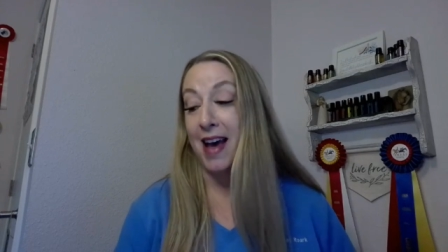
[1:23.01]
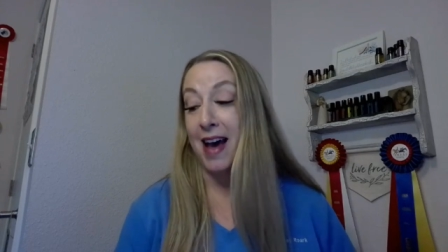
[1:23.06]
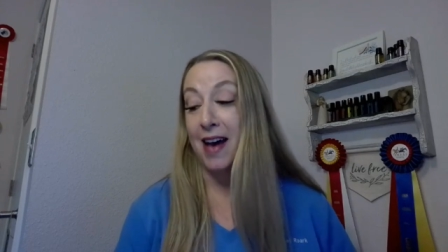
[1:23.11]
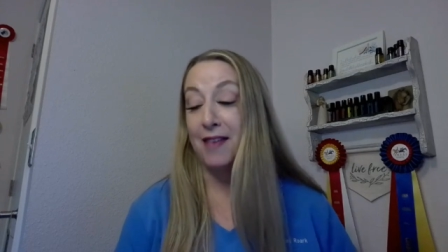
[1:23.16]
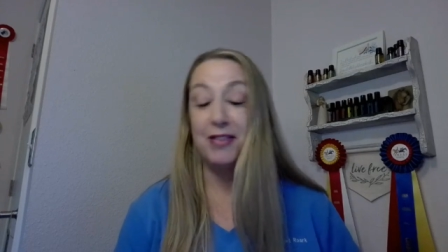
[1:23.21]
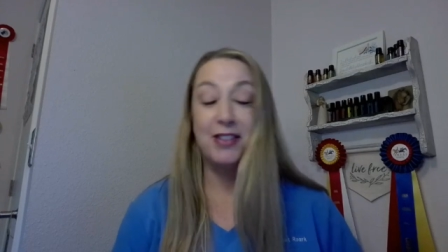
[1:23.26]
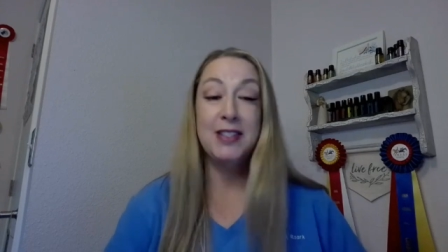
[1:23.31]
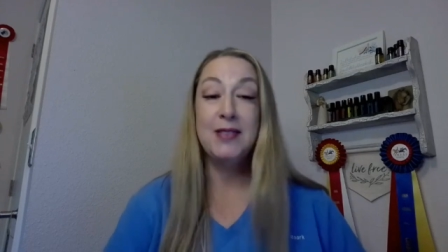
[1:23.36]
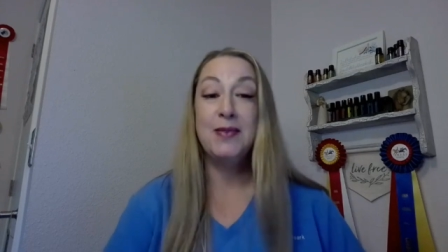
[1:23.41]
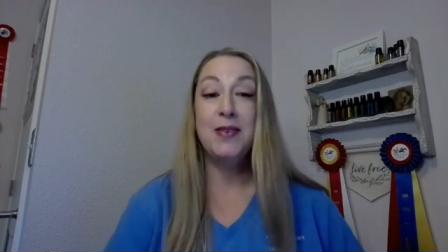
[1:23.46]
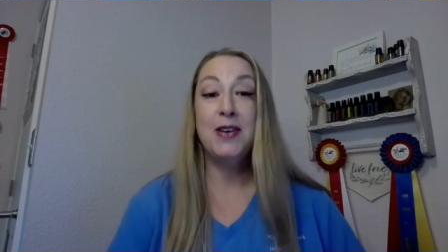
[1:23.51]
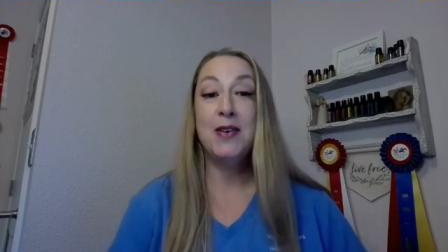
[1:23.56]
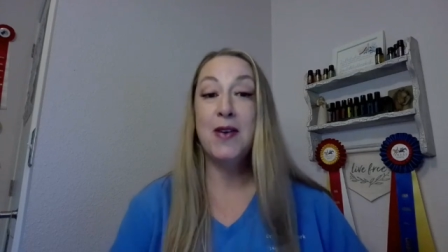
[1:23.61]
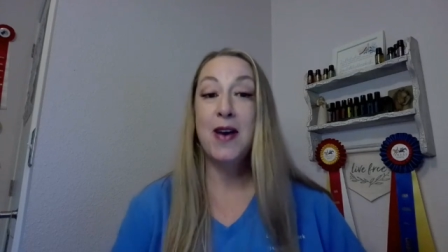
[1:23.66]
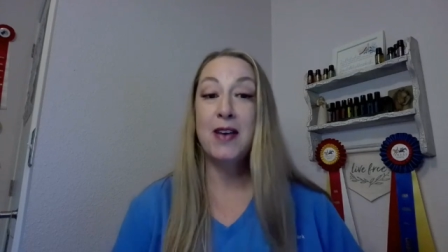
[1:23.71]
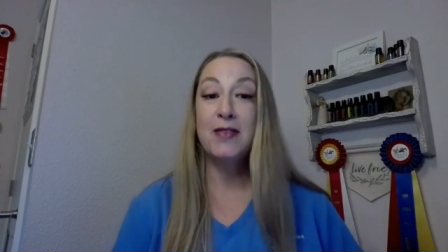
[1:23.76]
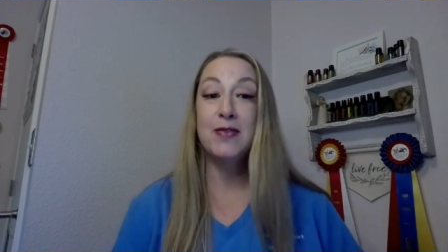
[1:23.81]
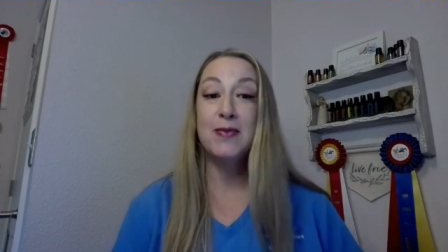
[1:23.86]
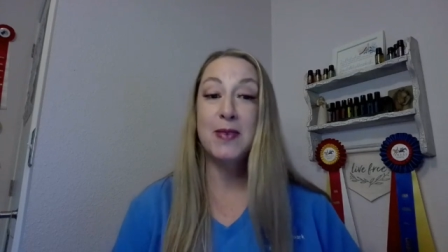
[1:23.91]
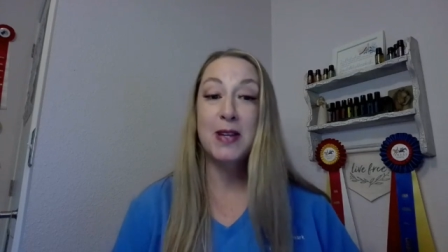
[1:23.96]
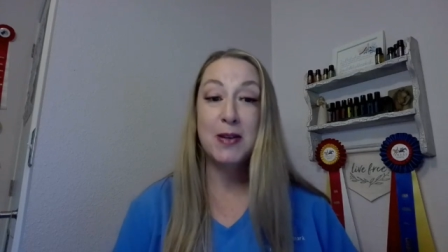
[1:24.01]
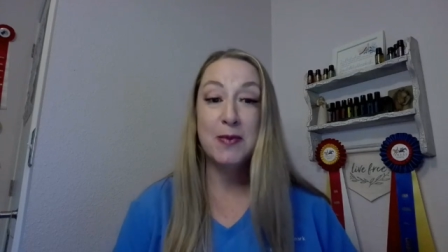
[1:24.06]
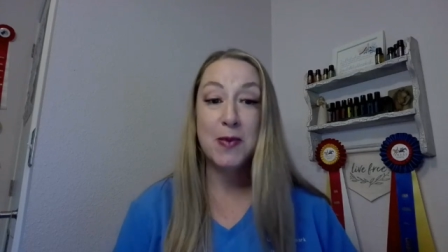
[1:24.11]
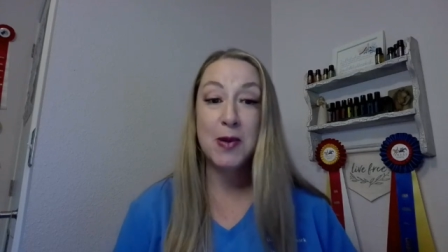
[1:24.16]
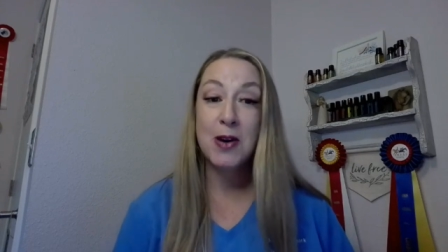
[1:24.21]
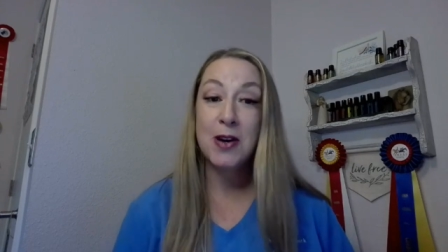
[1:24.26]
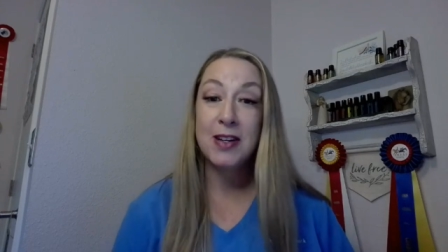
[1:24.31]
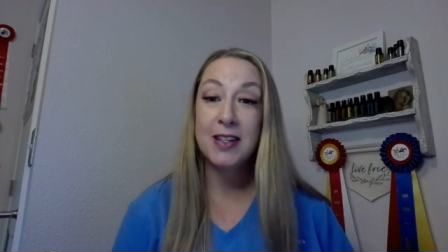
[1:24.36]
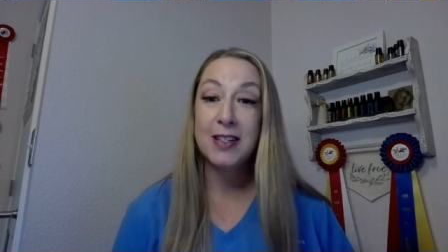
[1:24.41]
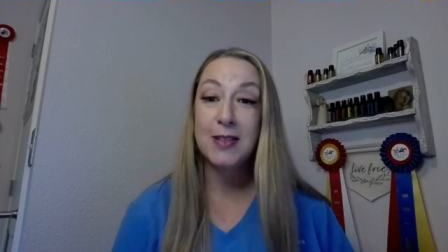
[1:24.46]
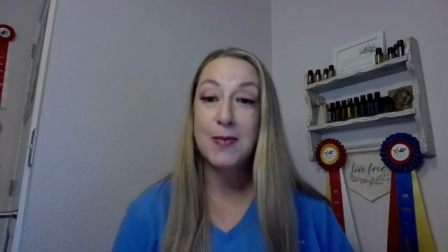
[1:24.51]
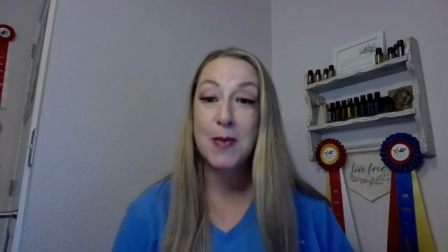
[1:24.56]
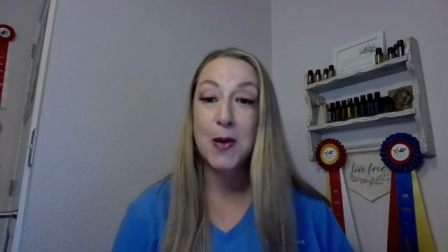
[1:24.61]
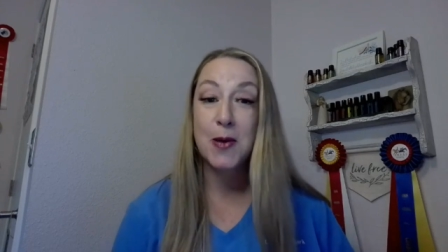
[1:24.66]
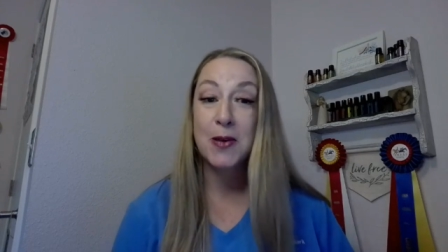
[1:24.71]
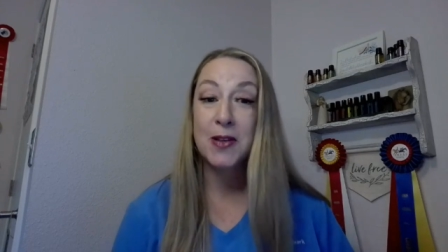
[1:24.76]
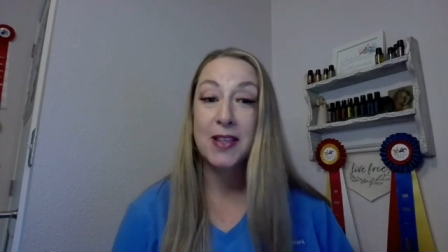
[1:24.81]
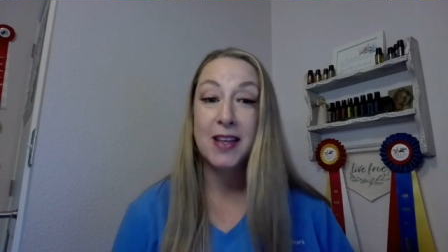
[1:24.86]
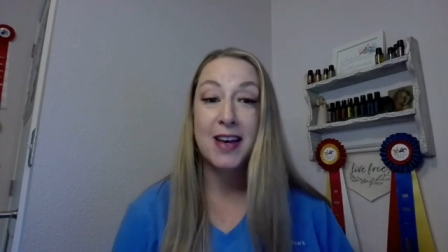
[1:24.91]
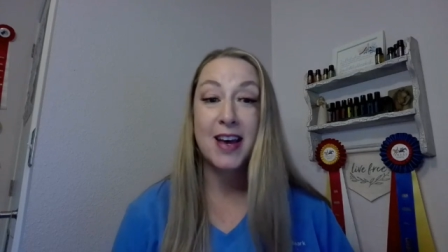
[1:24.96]
obviously, we don't have them anymore because
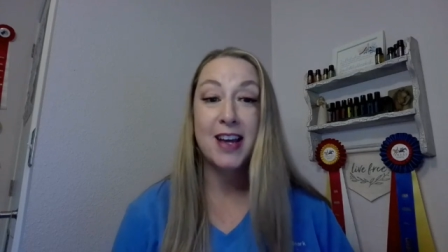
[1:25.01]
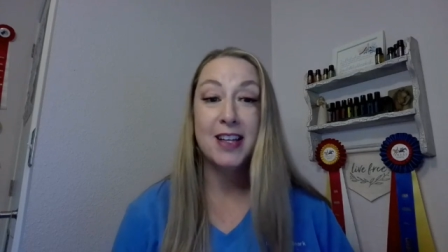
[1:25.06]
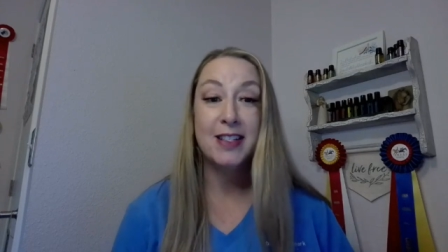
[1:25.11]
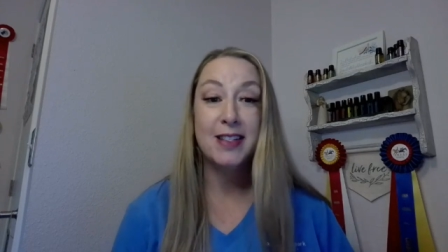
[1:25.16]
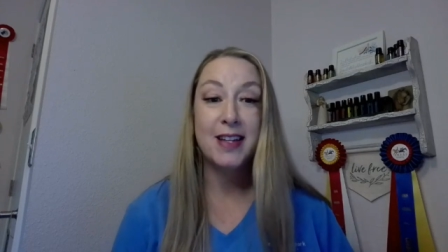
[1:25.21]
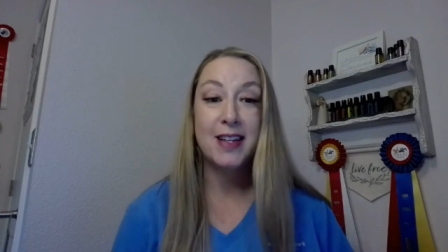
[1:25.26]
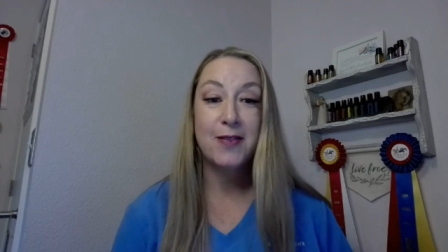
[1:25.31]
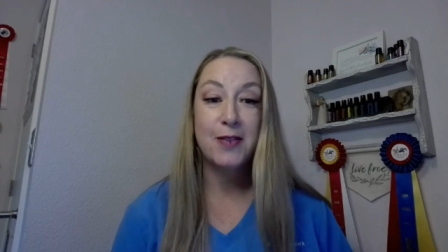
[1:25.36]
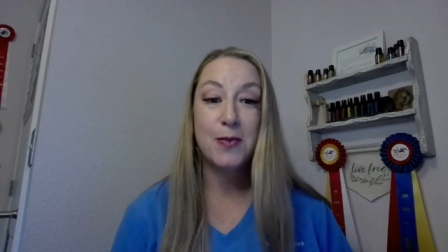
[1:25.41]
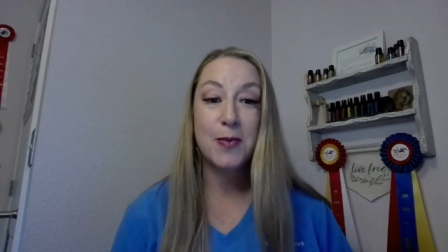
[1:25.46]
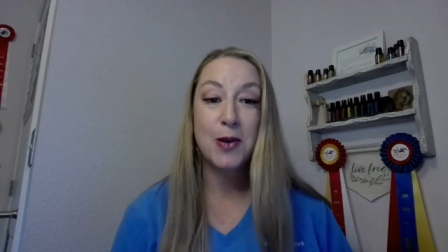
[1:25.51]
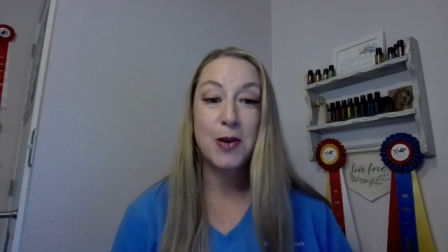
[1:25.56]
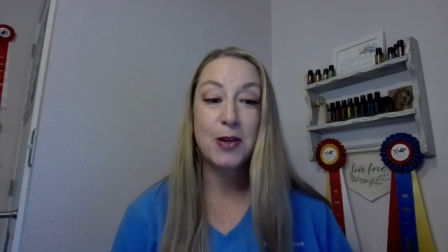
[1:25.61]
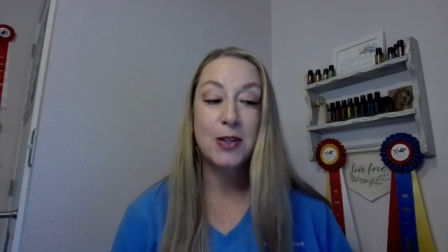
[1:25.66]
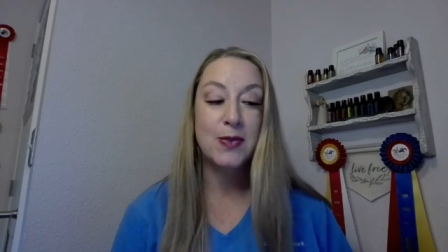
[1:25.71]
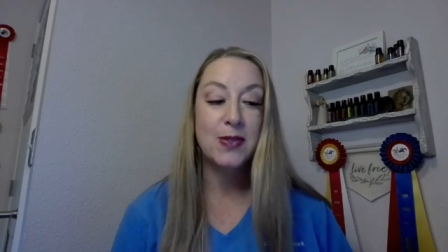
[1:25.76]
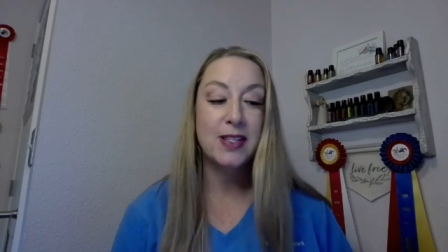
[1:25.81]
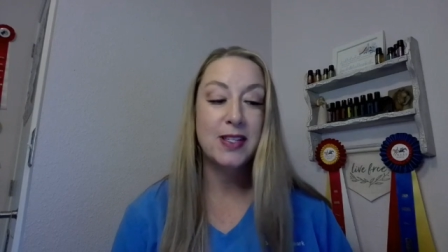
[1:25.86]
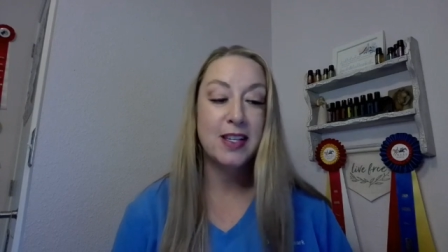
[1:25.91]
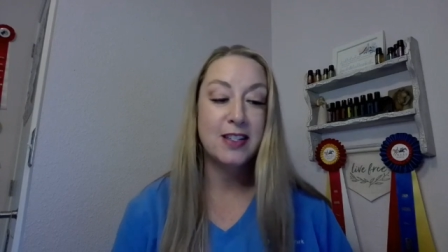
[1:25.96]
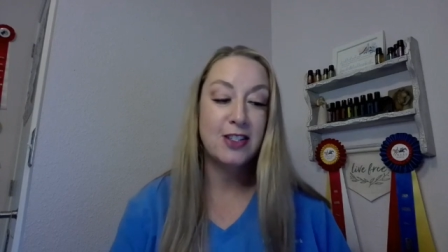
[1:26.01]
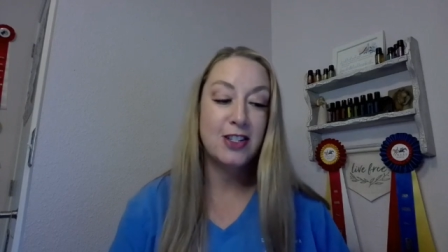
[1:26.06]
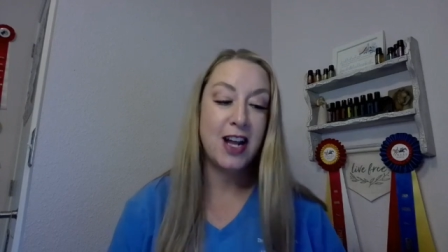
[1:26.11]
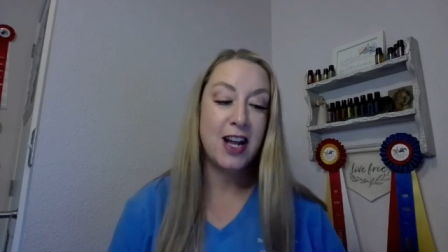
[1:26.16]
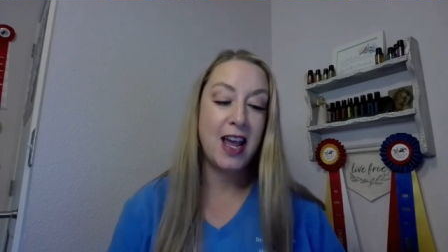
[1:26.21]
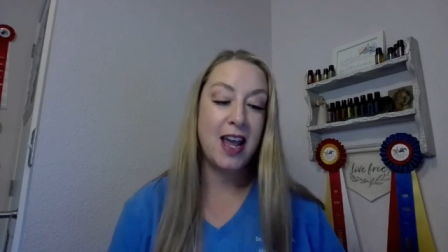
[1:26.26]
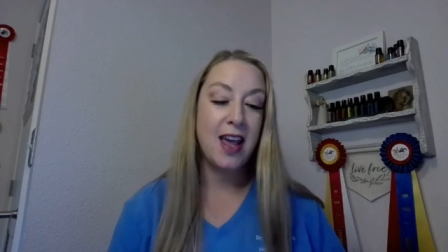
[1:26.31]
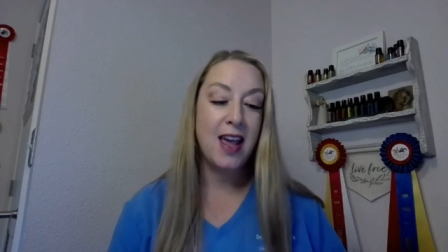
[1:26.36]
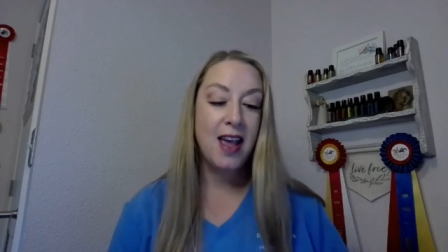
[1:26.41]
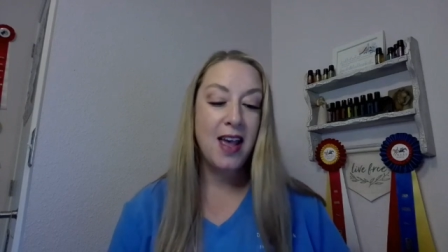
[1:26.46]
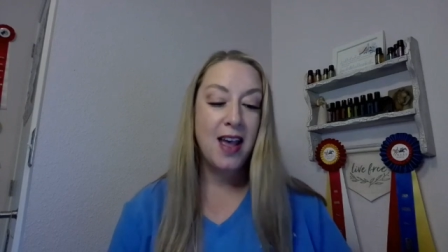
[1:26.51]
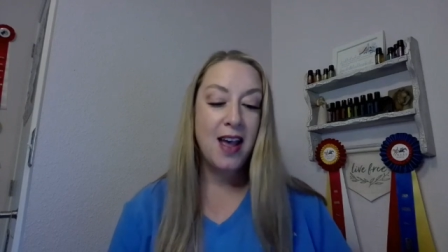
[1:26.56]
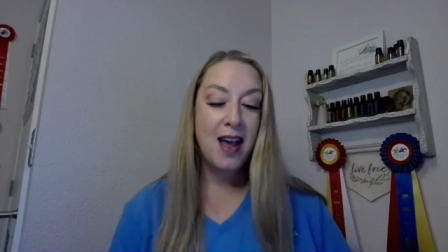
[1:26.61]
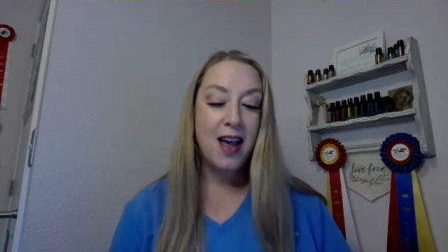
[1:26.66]
BOGO- the last day for BOGOs was yesterday.